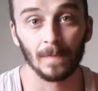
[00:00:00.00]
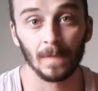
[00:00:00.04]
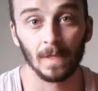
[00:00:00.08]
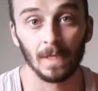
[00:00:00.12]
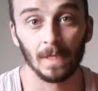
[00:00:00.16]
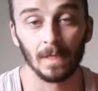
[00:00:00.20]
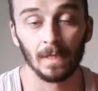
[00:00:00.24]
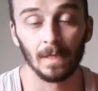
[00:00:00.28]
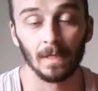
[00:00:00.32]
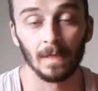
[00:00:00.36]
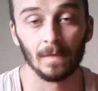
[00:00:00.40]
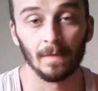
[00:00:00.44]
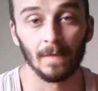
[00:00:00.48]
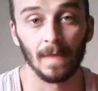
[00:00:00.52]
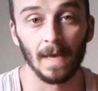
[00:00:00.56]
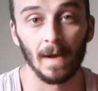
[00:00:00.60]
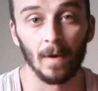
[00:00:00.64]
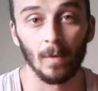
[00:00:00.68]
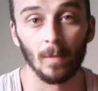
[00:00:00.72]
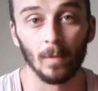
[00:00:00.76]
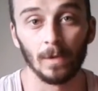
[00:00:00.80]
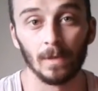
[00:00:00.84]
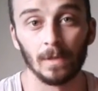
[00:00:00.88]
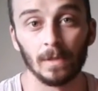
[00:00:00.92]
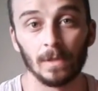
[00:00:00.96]
and that
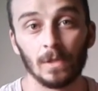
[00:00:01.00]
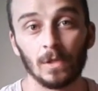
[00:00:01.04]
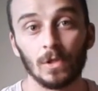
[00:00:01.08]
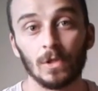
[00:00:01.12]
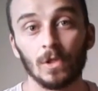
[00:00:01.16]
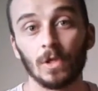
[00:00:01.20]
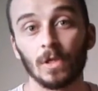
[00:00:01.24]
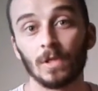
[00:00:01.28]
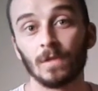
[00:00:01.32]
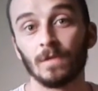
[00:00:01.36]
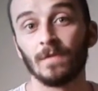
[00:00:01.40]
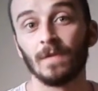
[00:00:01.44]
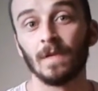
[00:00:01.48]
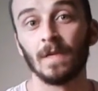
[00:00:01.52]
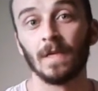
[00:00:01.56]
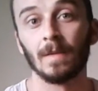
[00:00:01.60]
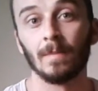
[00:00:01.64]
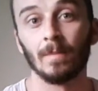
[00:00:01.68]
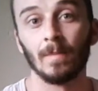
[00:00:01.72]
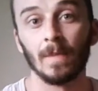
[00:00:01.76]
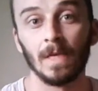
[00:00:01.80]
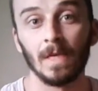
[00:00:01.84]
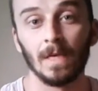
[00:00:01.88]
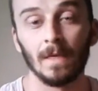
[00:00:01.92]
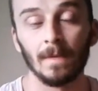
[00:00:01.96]
was just
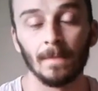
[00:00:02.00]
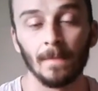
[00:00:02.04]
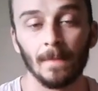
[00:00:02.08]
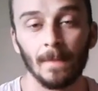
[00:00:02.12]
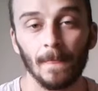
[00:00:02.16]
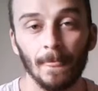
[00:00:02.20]
feeding me.